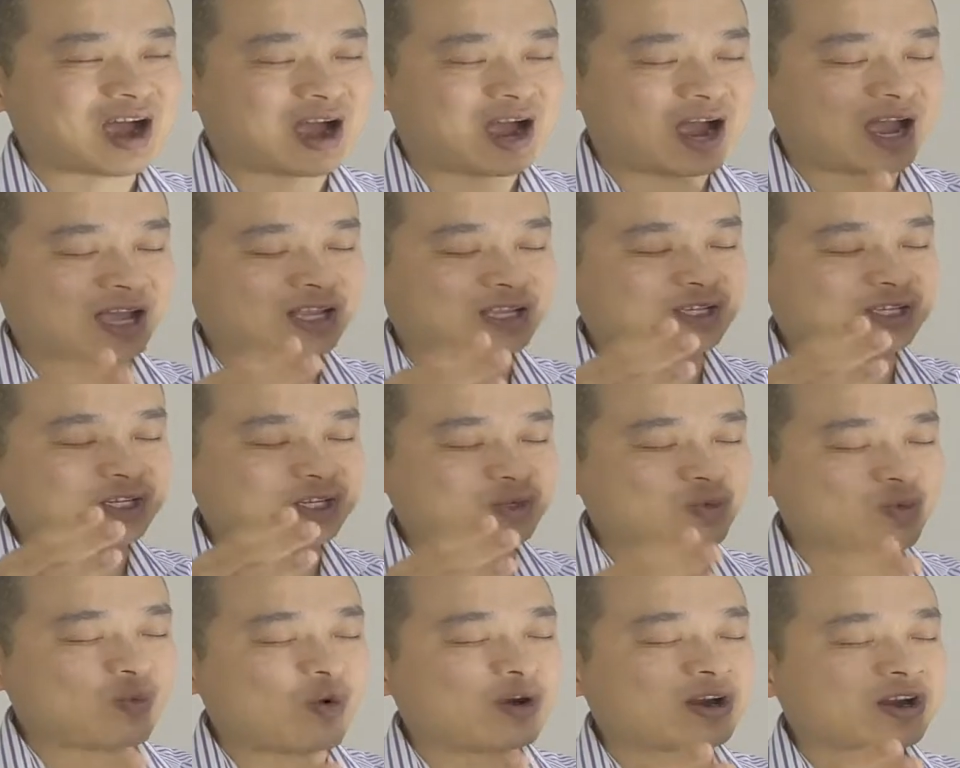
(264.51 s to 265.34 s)
I
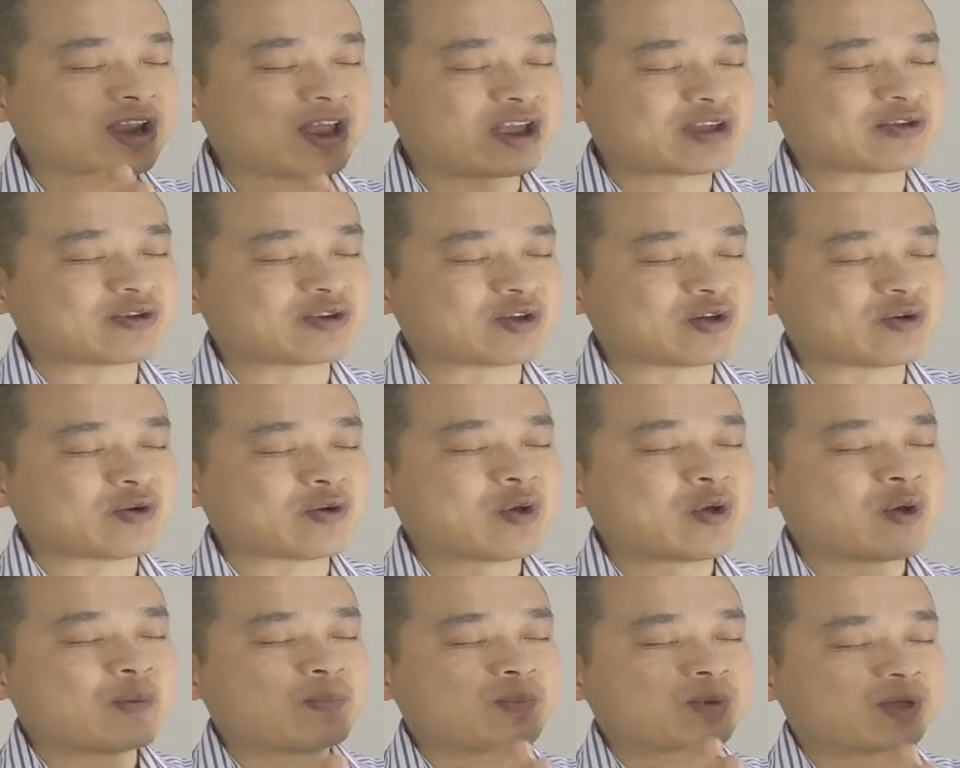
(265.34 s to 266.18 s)
just want to let you know,
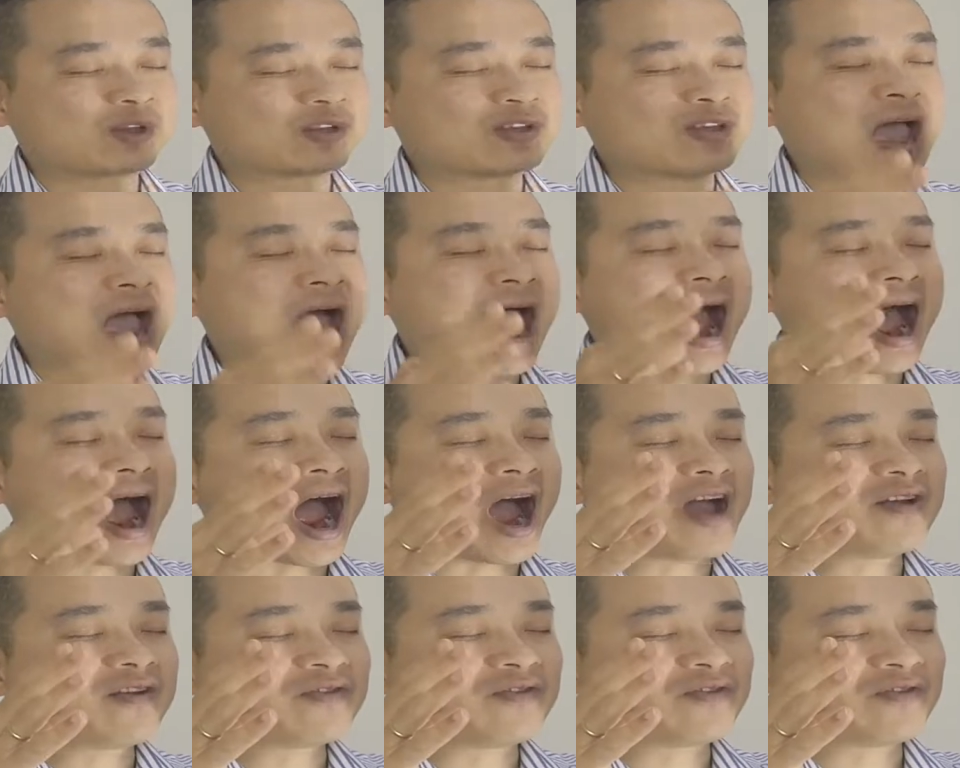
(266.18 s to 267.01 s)
because
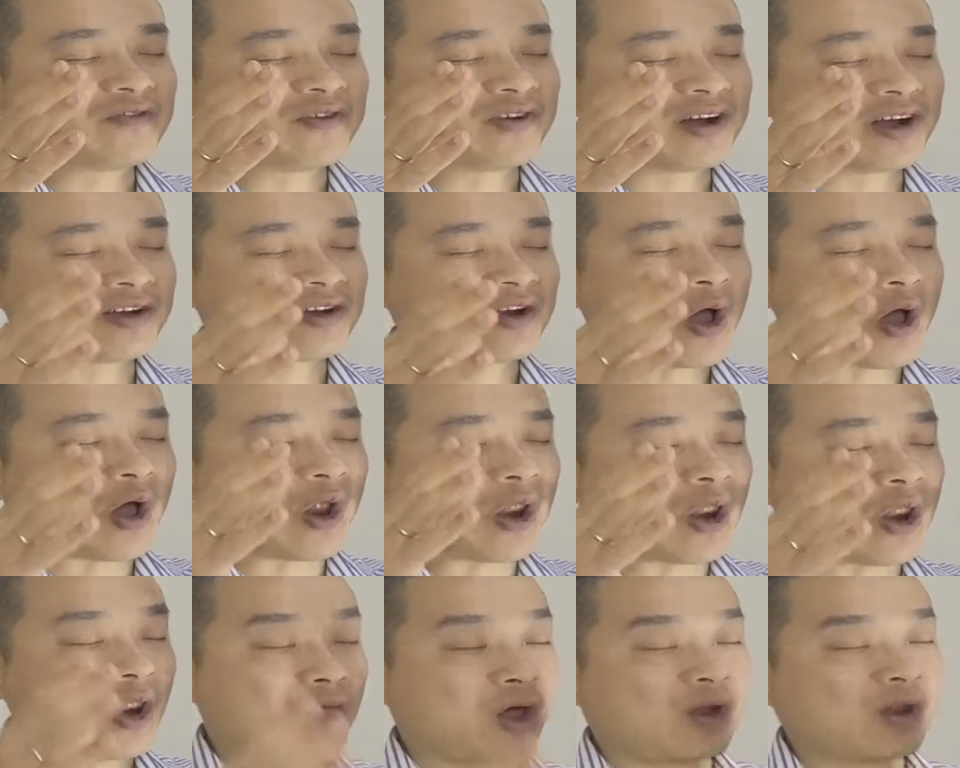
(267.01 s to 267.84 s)
I found a
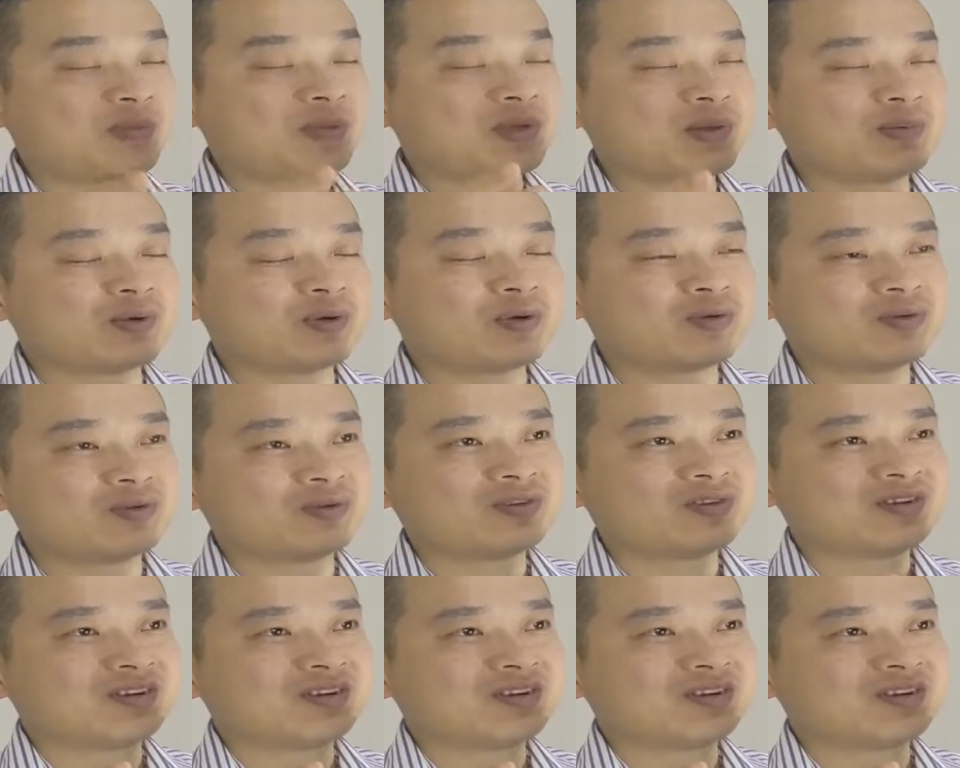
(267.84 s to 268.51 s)
lot of people,